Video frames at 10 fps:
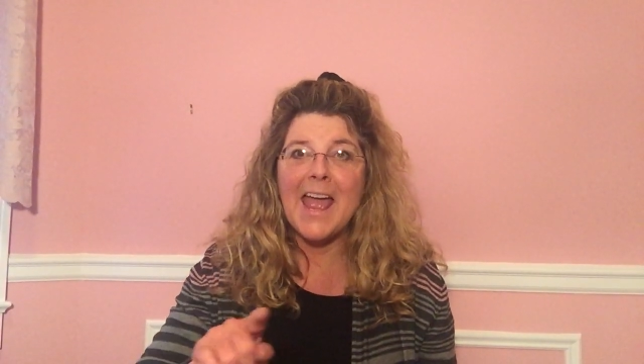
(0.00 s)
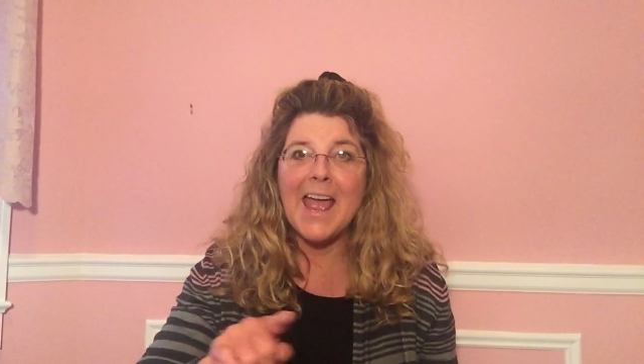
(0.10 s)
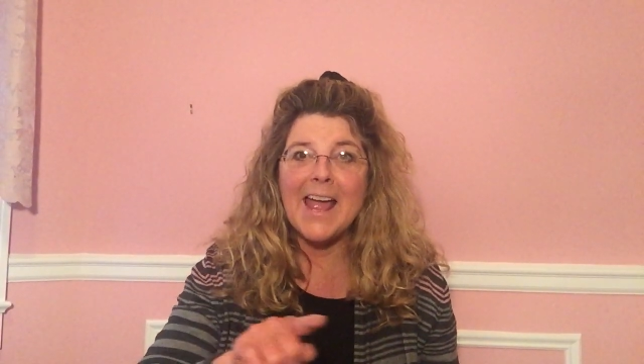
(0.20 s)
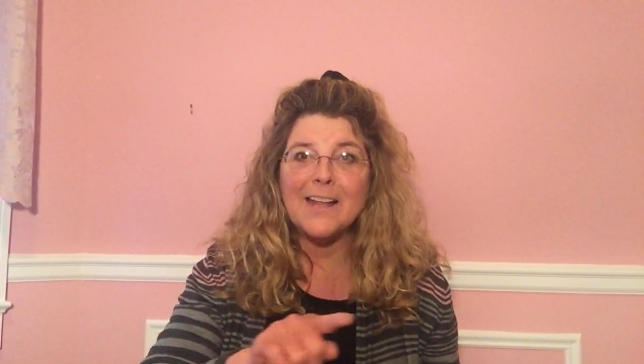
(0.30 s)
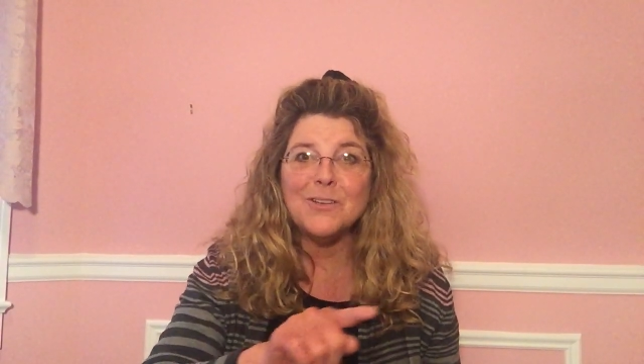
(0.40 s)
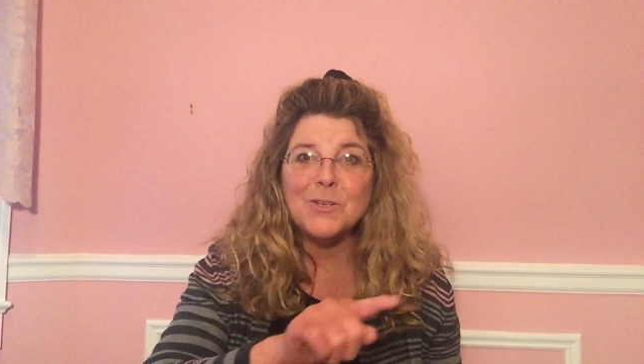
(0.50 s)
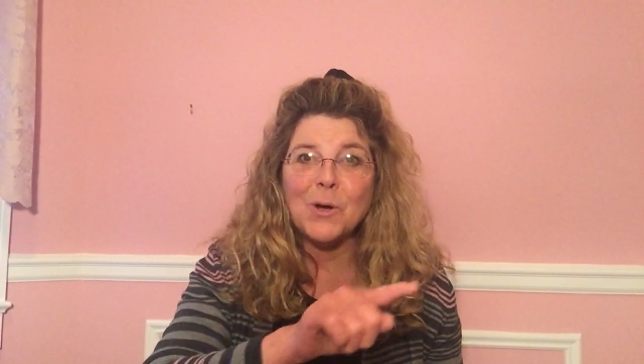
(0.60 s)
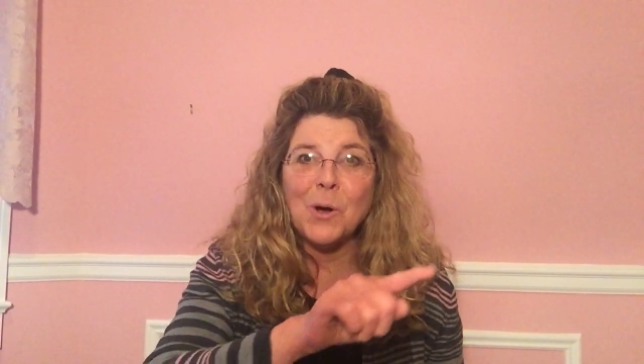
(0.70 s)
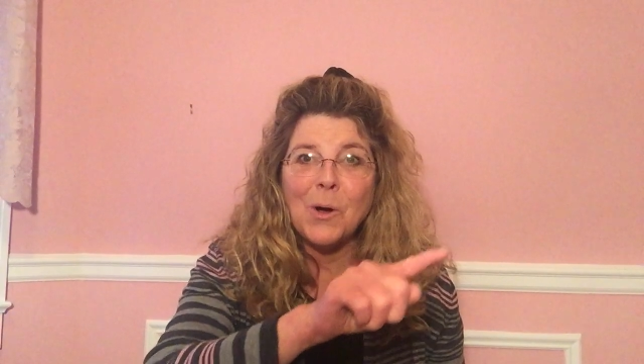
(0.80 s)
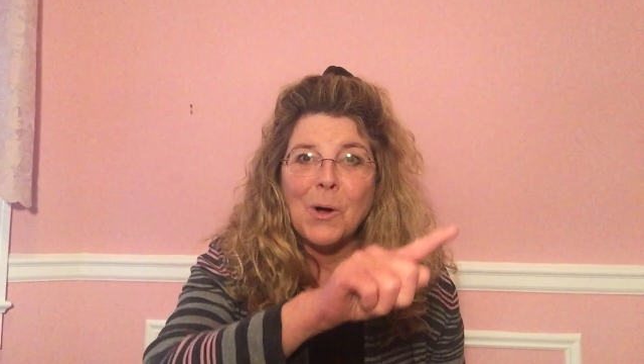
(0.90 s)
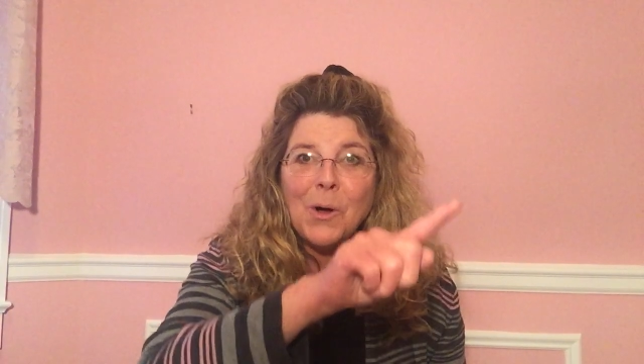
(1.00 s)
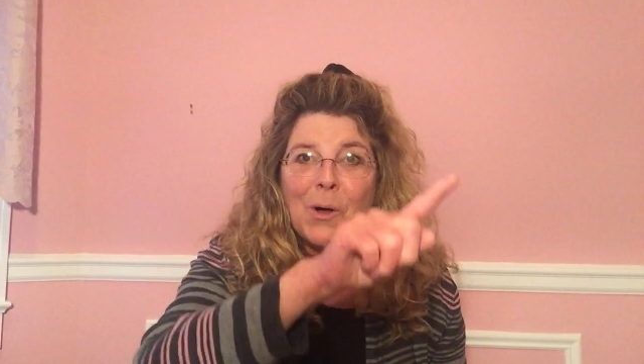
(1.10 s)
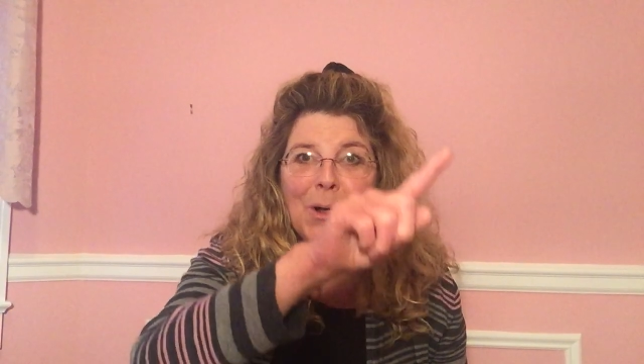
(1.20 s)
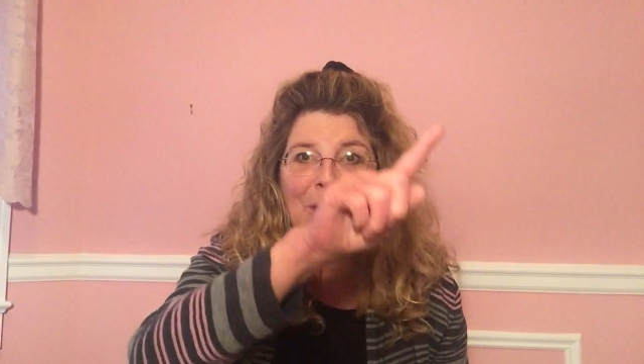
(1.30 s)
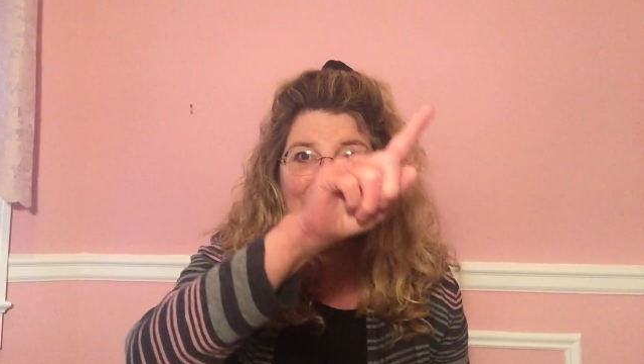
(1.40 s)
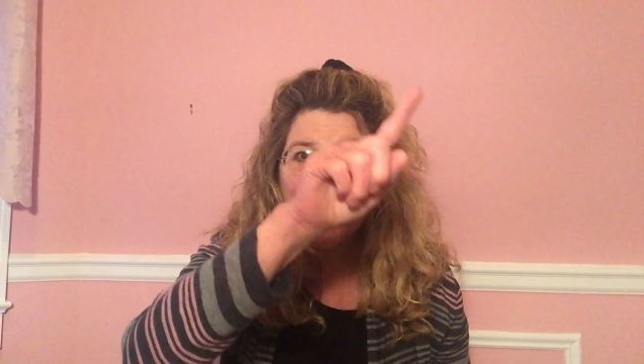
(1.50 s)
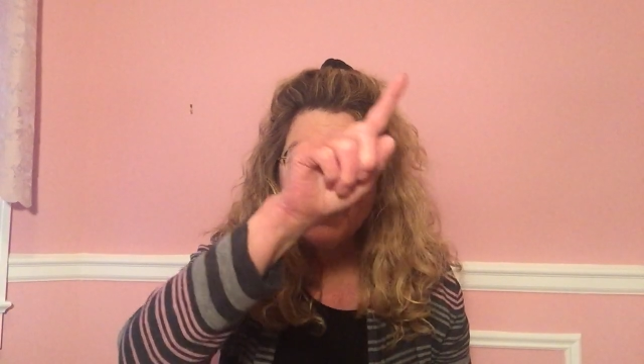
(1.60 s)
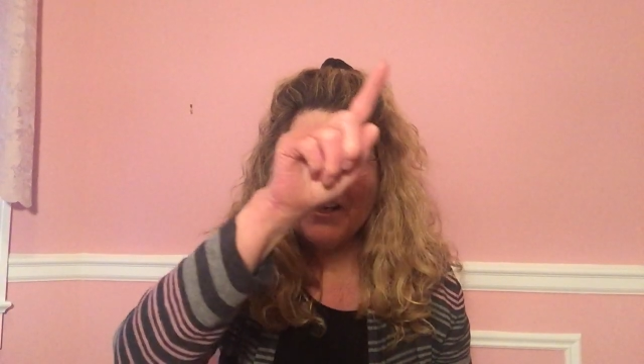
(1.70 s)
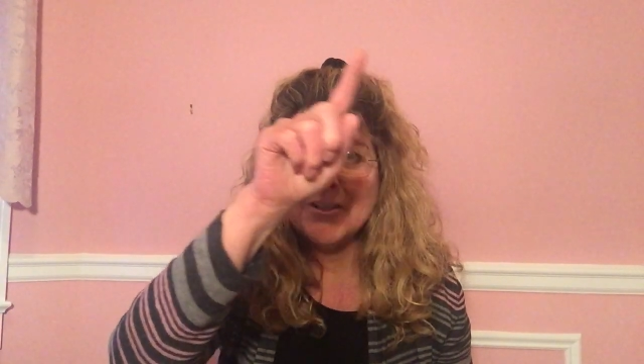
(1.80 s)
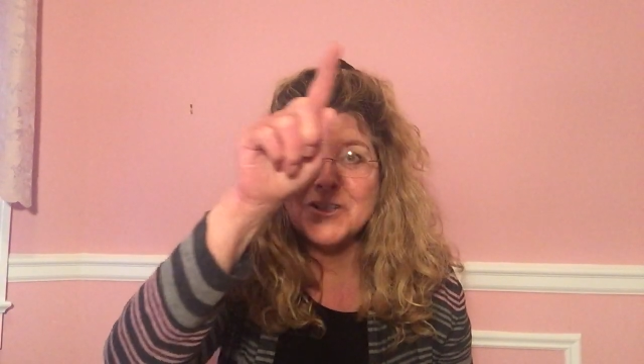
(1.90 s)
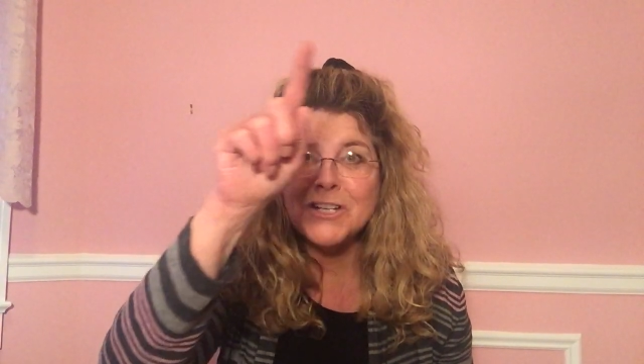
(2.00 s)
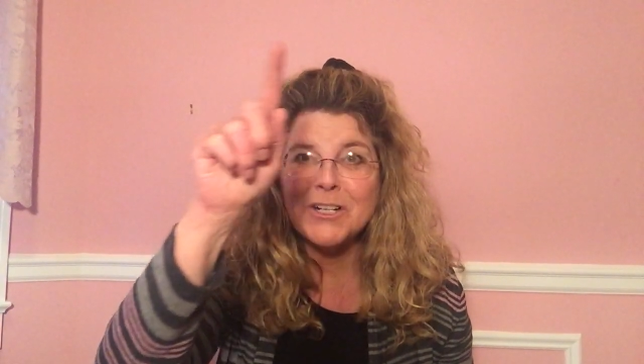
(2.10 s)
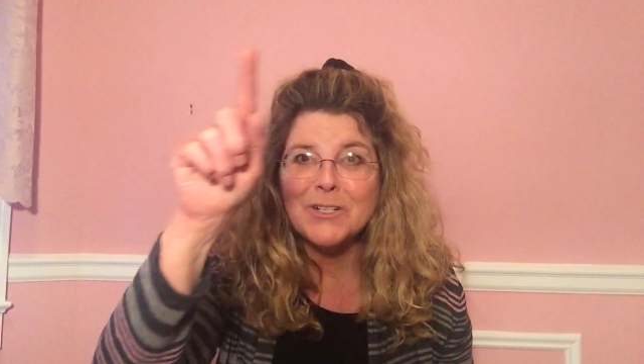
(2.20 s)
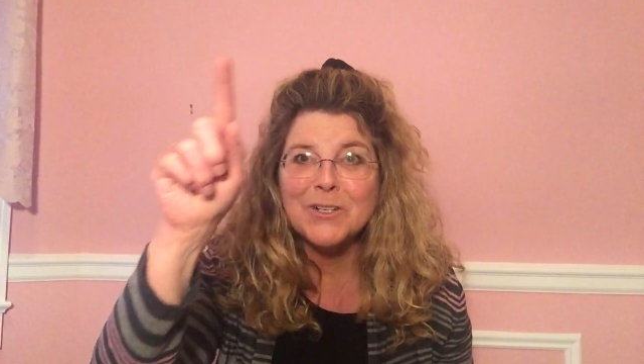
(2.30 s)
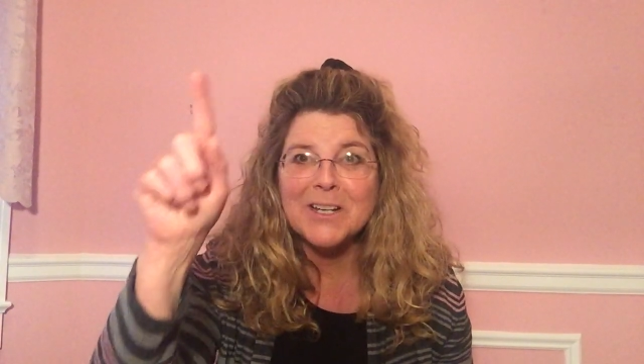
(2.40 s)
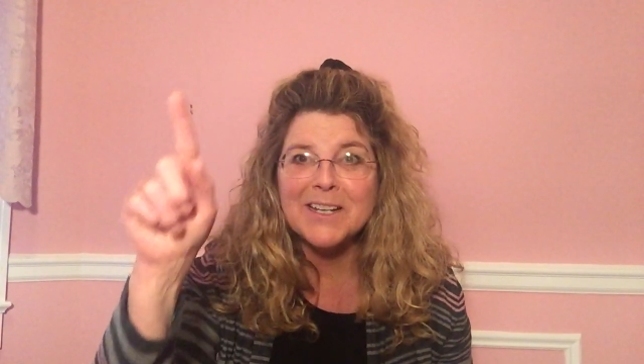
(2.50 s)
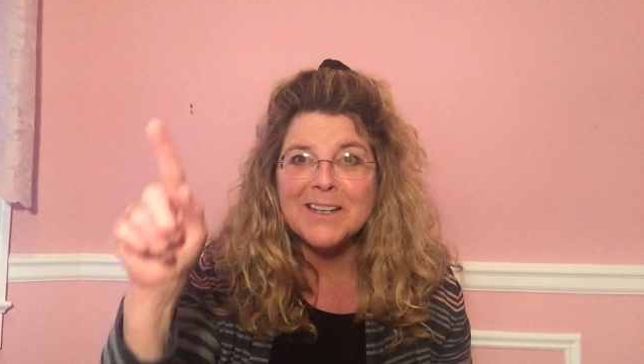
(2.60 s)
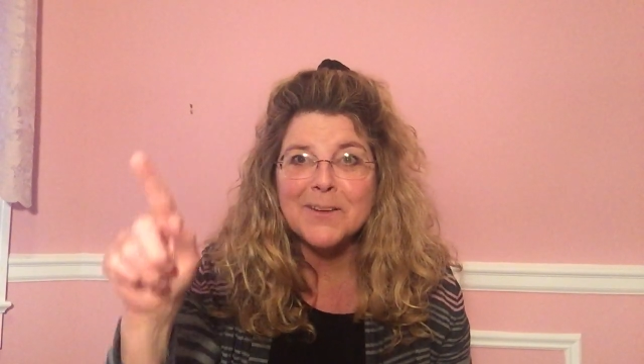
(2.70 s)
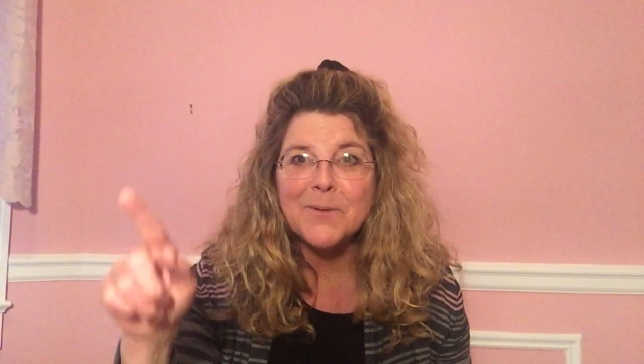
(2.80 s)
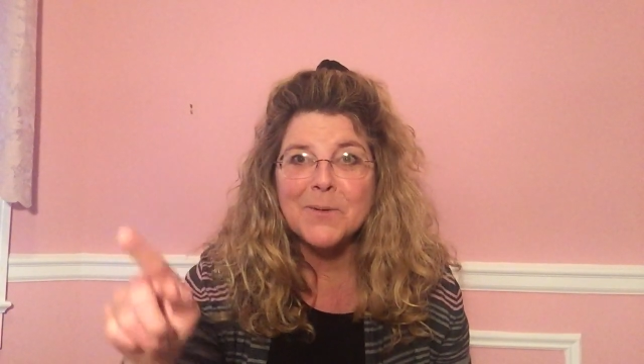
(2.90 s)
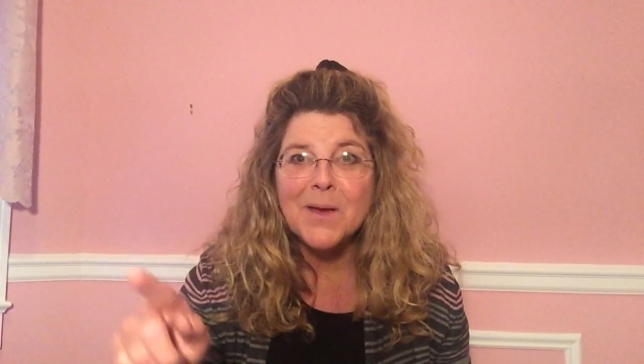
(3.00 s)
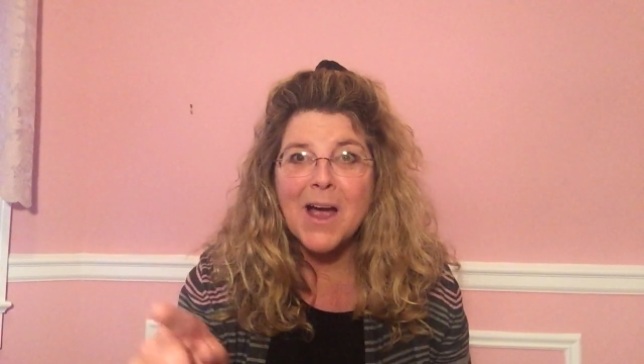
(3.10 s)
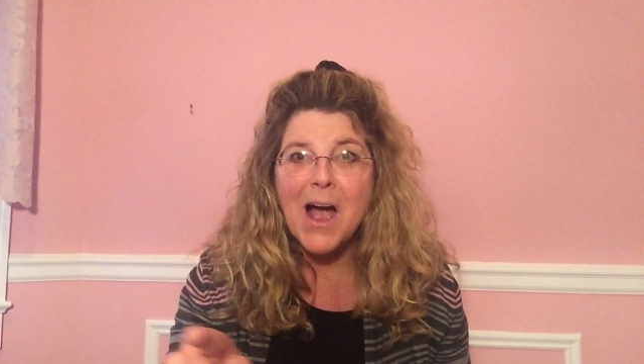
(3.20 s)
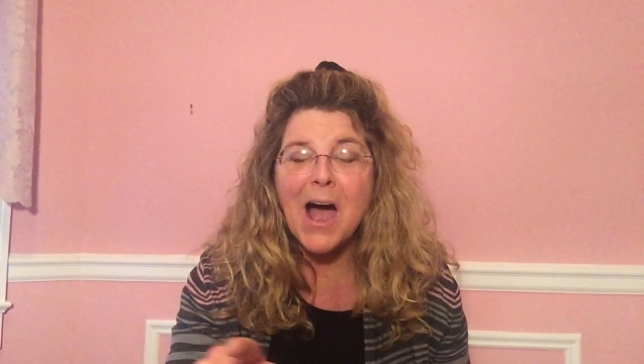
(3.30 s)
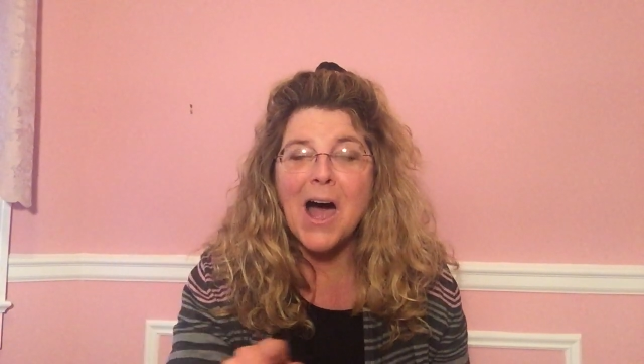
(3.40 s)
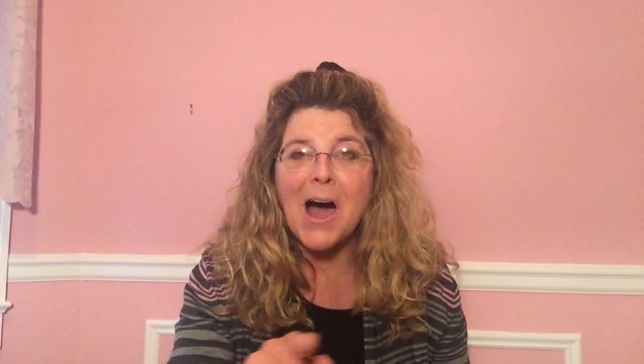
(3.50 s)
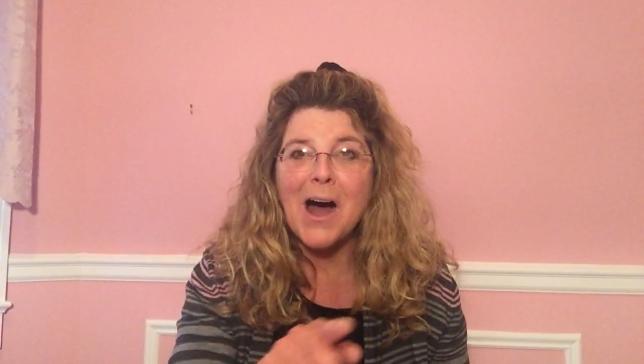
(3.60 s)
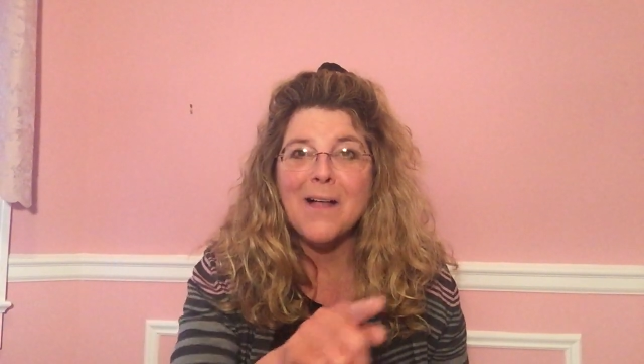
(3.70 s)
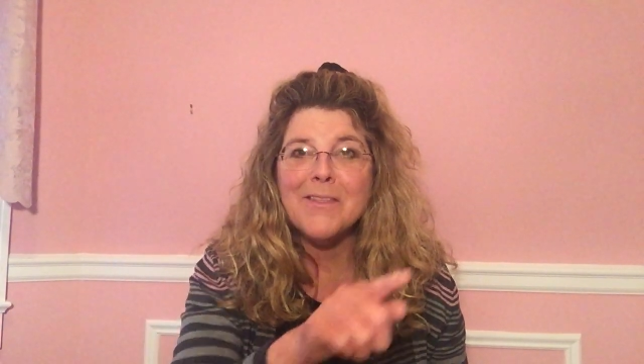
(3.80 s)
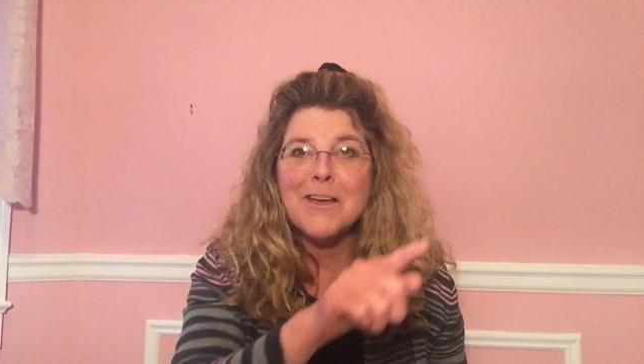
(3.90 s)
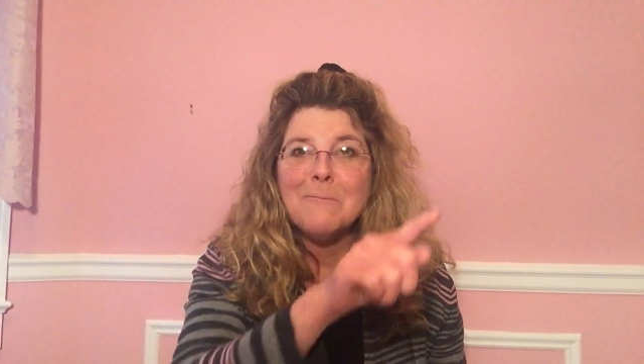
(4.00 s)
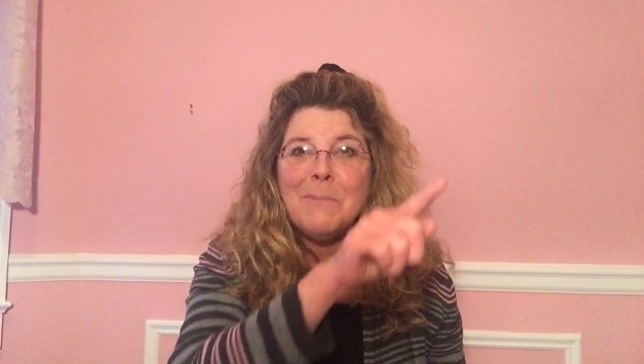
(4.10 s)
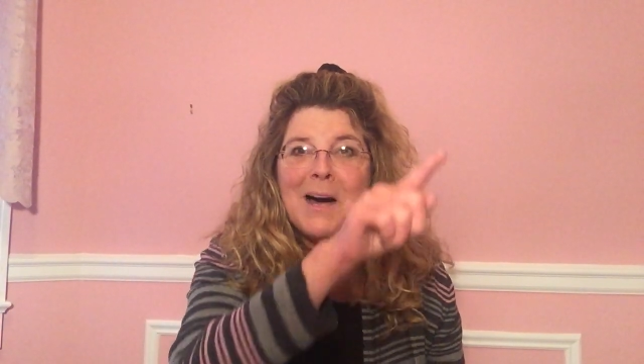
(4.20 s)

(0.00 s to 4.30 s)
And all the children on the